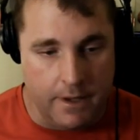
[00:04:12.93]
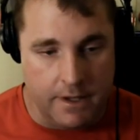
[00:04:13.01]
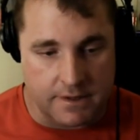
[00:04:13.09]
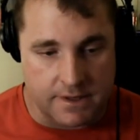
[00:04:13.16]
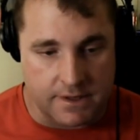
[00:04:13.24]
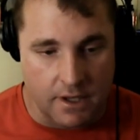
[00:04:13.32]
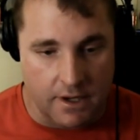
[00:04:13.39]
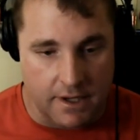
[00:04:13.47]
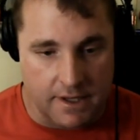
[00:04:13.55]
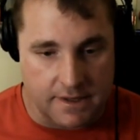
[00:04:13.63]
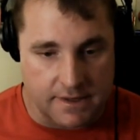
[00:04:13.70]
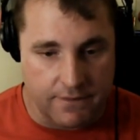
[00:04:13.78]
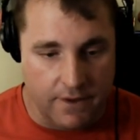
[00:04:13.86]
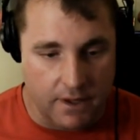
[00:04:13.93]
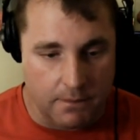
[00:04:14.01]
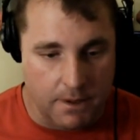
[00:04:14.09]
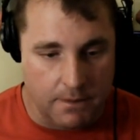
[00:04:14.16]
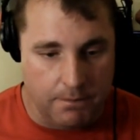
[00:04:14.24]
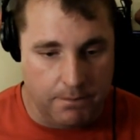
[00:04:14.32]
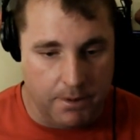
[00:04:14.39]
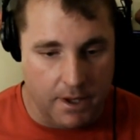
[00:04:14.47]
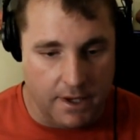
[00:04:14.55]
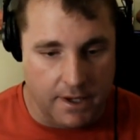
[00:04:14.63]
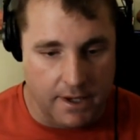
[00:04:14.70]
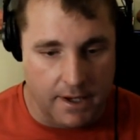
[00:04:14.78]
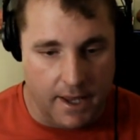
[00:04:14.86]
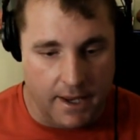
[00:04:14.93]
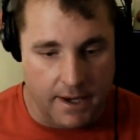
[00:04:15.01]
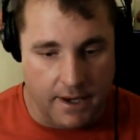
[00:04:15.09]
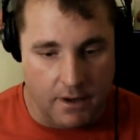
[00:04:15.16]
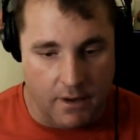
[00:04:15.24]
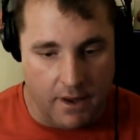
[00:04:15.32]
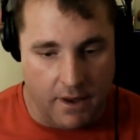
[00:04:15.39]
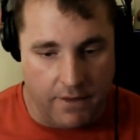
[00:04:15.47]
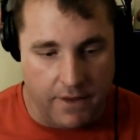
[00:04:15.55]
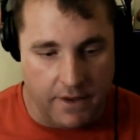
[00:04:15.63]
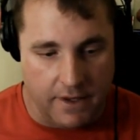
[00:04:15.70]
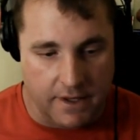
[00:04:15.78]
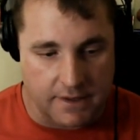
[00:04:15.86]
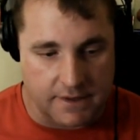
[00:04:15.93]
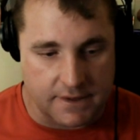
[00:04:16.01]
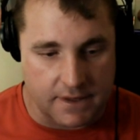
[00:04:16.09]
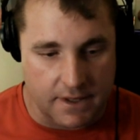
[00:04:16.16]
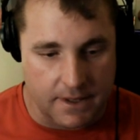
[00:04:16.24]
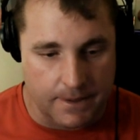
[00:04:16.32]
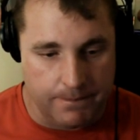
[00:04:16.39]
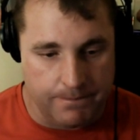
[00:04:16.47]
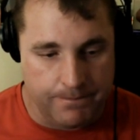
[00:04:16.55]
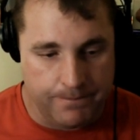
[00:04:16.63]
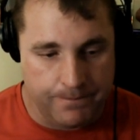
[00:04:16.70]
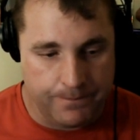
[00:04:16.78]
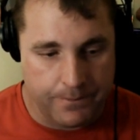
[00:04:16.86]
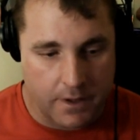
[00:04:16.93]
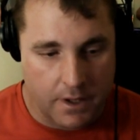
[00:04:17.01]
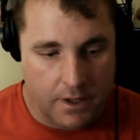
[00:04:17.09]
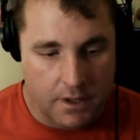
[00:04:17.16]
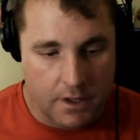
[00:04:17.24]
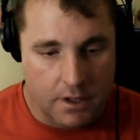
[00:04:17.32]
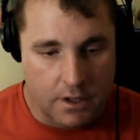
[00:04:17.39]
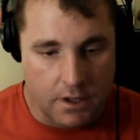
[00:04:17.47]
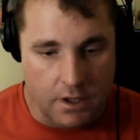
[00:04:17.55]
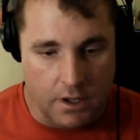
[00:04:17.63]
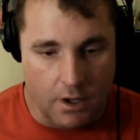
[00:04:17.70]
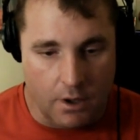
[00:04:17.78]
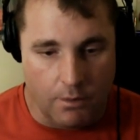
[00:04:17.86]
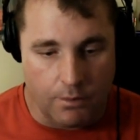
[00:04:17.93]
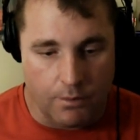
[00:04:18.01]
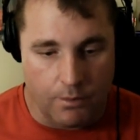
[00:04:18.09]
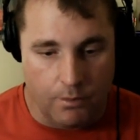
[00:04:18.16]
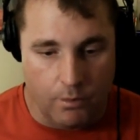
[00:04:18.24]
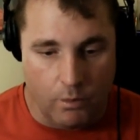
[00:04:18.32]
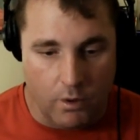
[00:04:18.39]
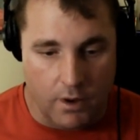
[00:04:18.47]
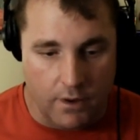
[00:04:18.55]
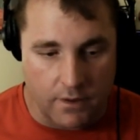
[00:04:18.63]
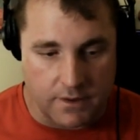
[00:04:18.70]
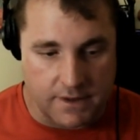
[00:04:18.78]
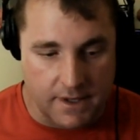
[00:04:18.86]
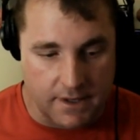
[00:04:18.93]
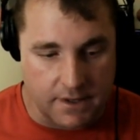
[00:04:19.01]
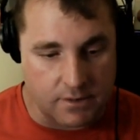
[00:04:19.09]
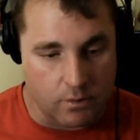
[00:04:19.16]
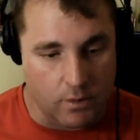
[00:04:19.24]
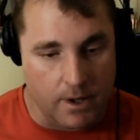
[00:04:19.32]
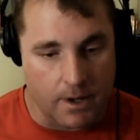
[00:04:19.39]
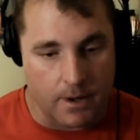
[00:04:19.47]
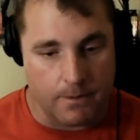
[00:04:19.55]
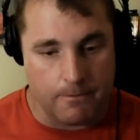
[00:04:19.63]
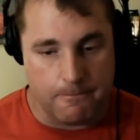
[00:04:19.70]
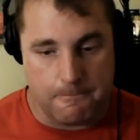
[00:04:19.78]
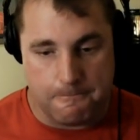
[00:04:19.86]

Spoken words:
stunning his development. But I think it's one of those things where,